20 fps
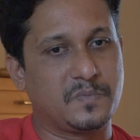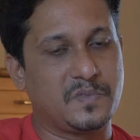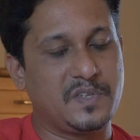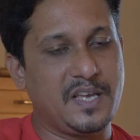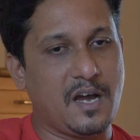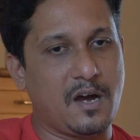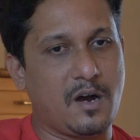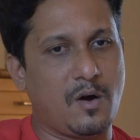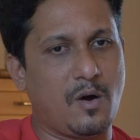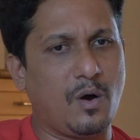
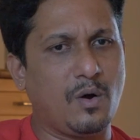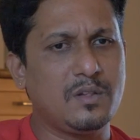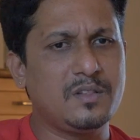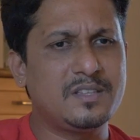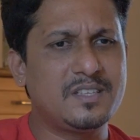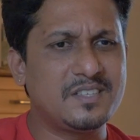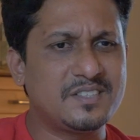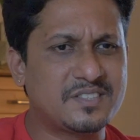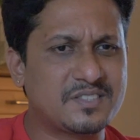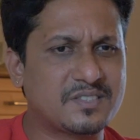yeah, all
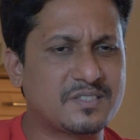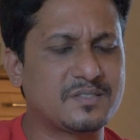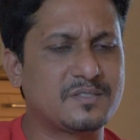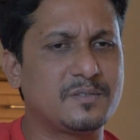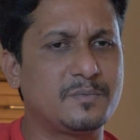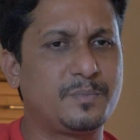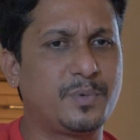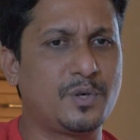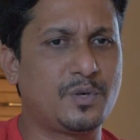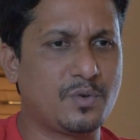this
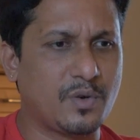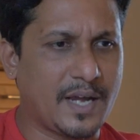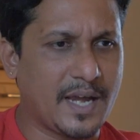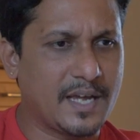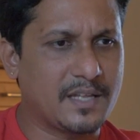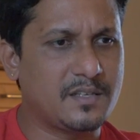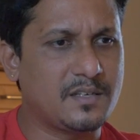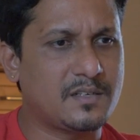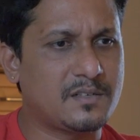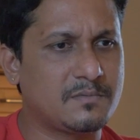put
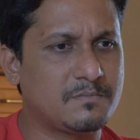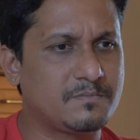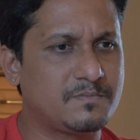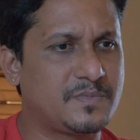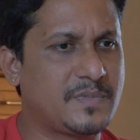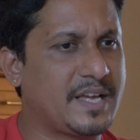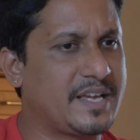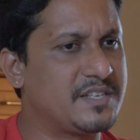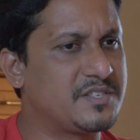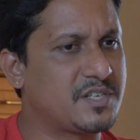together,
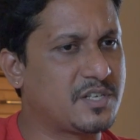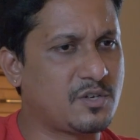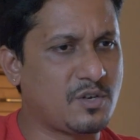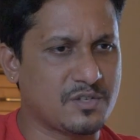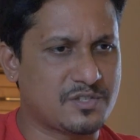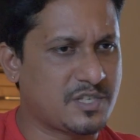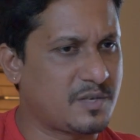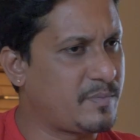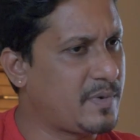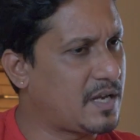the engine
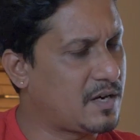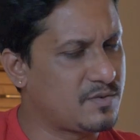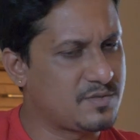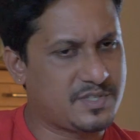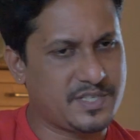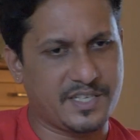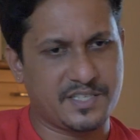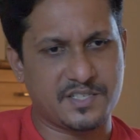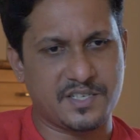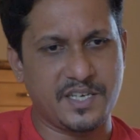costed me
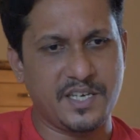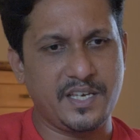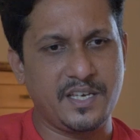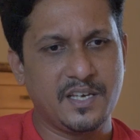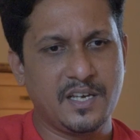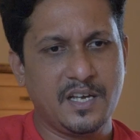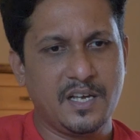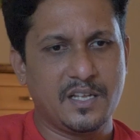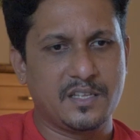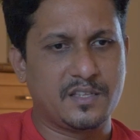around
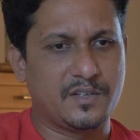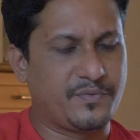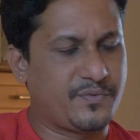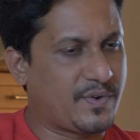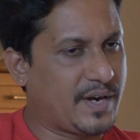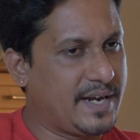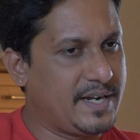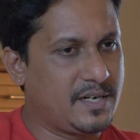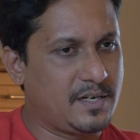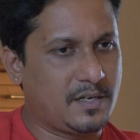60. The
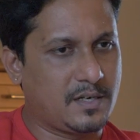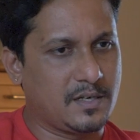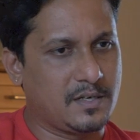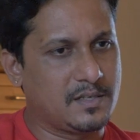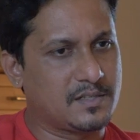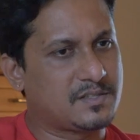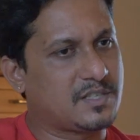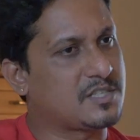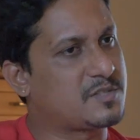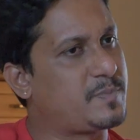front
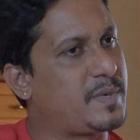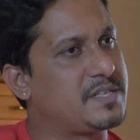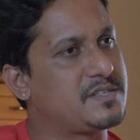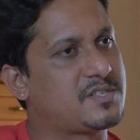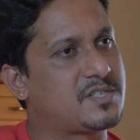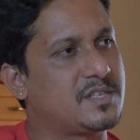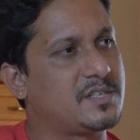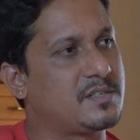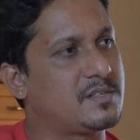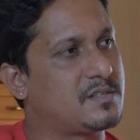
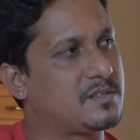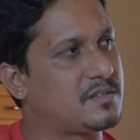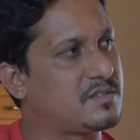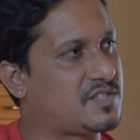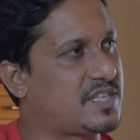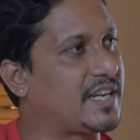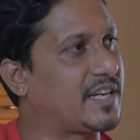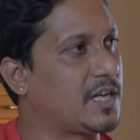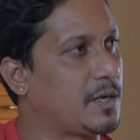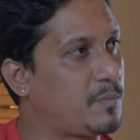suspension
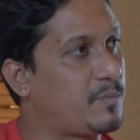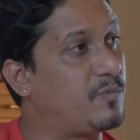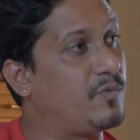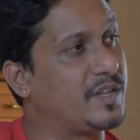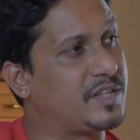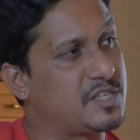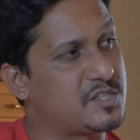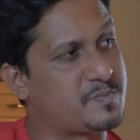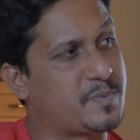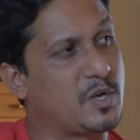setup
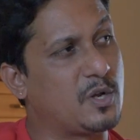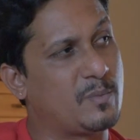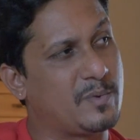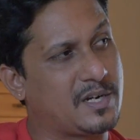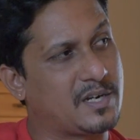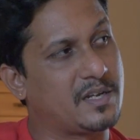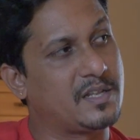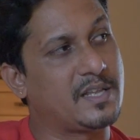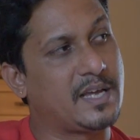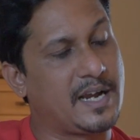with the
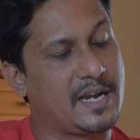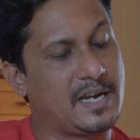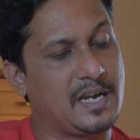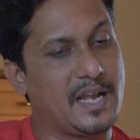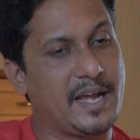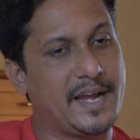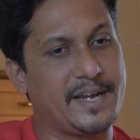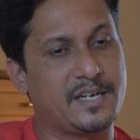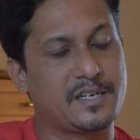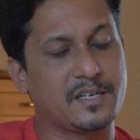speedometer and the
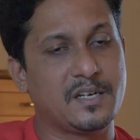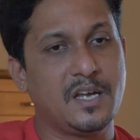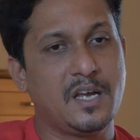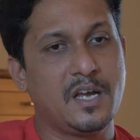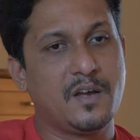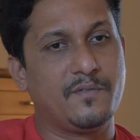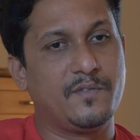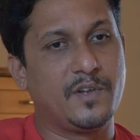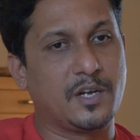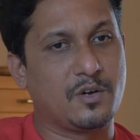headlight
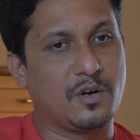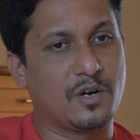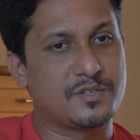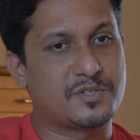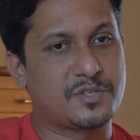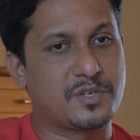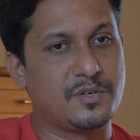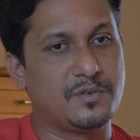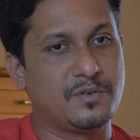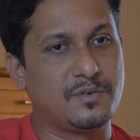will
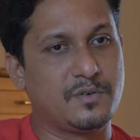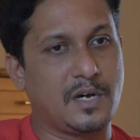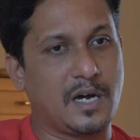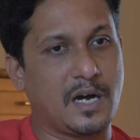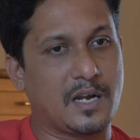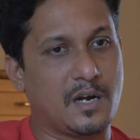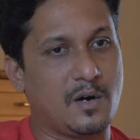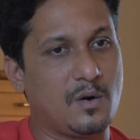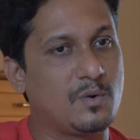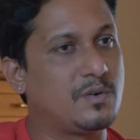cost you
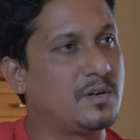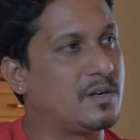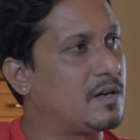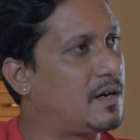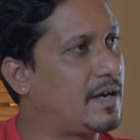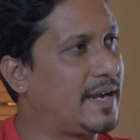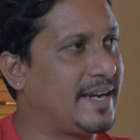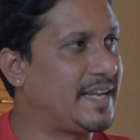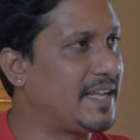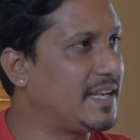around
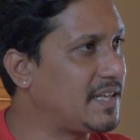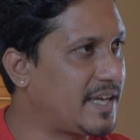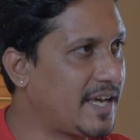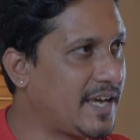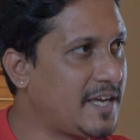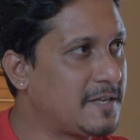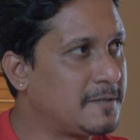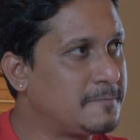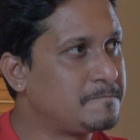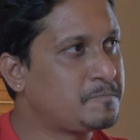18k.